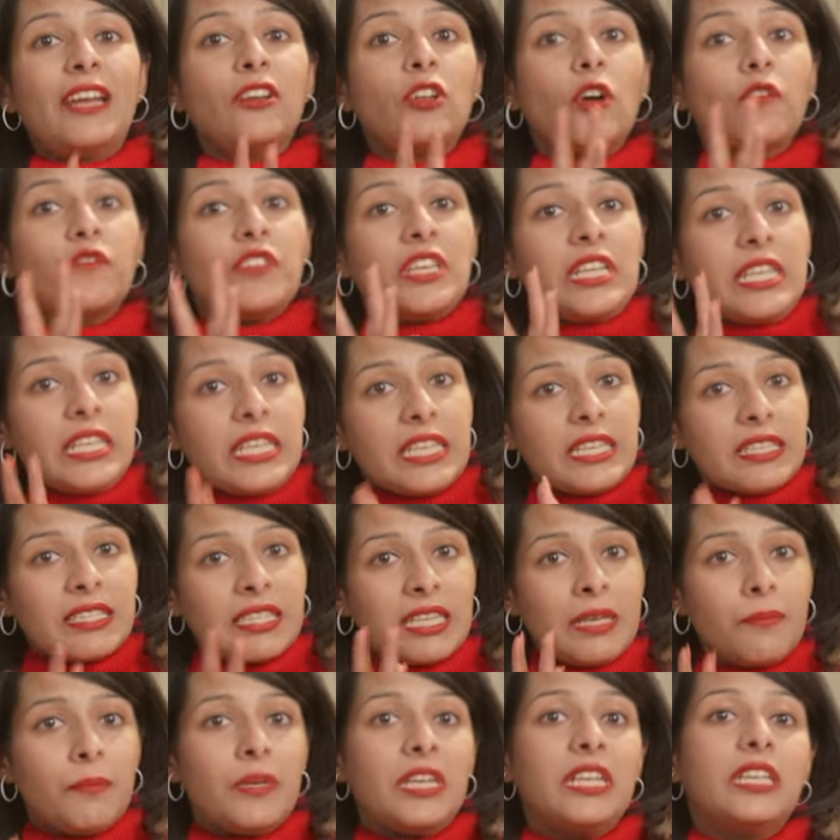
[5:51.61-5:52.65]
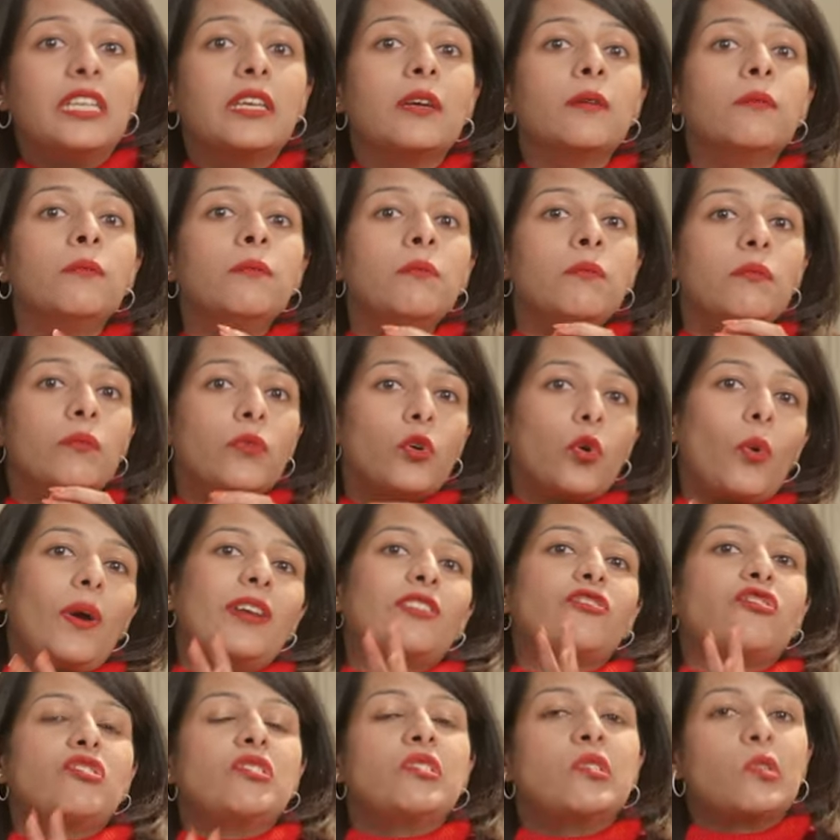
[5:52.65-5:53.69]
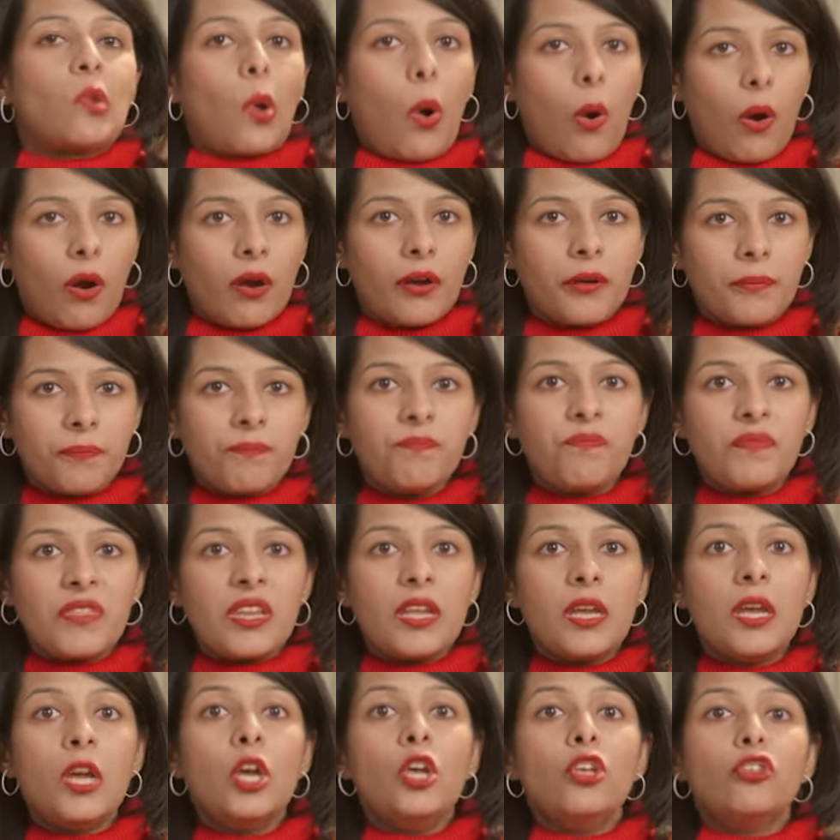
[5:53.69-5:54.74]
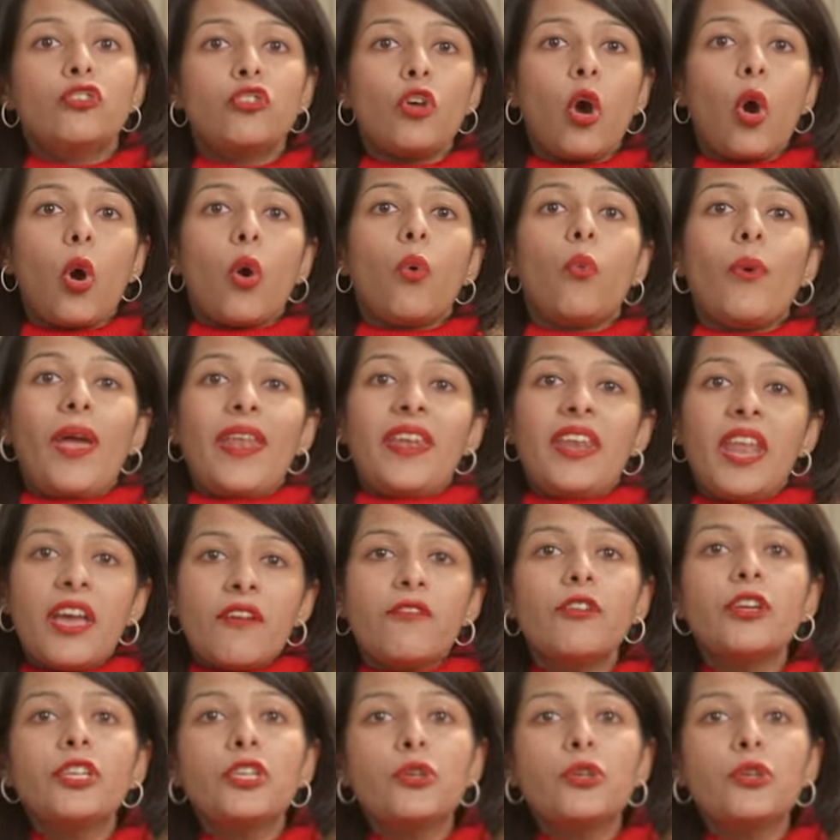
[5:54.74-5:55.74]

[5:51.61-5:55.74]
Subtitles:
of the easy medium questions wrong. So whenever